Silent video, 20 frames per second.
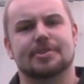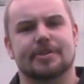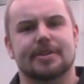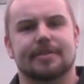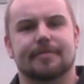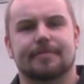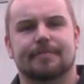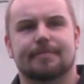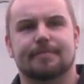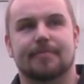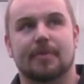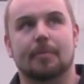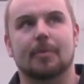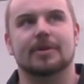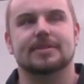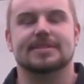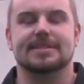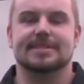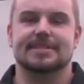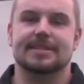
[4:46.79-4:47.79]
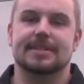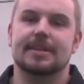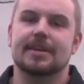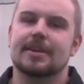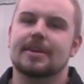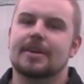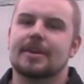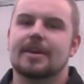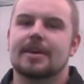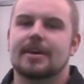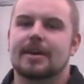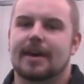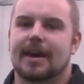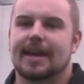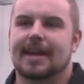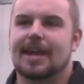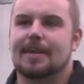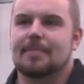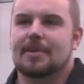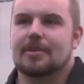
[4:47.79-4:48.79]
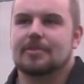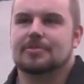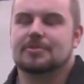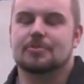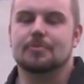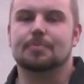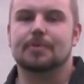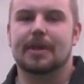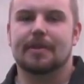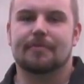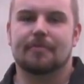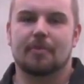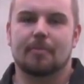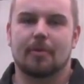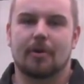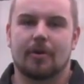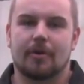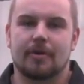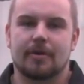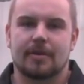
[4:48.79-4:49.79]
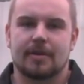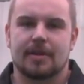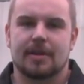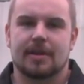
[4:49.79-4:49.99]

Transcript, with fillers: during football season. I came here to play football.